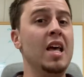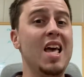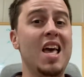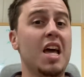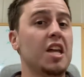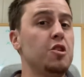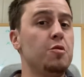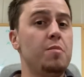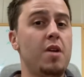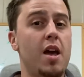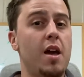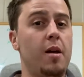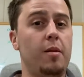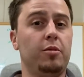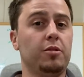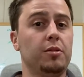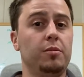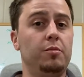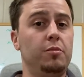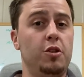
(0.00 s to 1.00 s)
And you
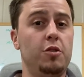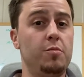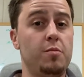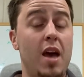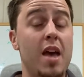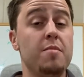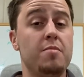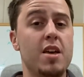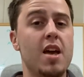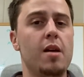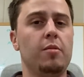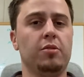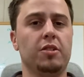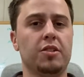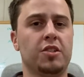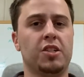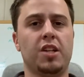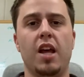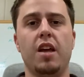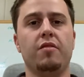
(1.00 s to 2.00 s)
may be able to
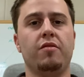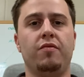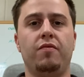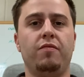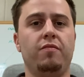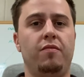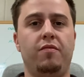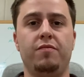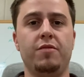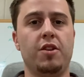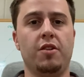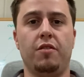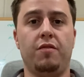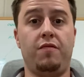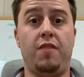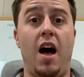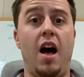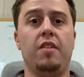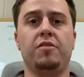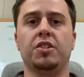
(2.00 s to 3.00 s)
save
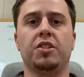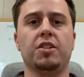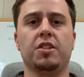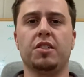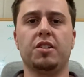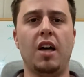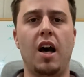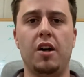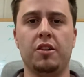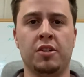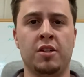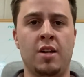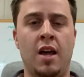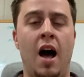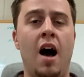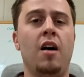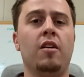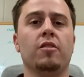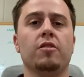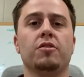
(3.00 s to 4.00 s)

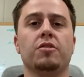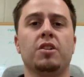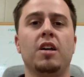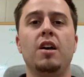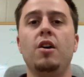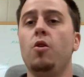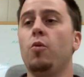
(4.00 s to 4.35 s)
$5,000-6,000,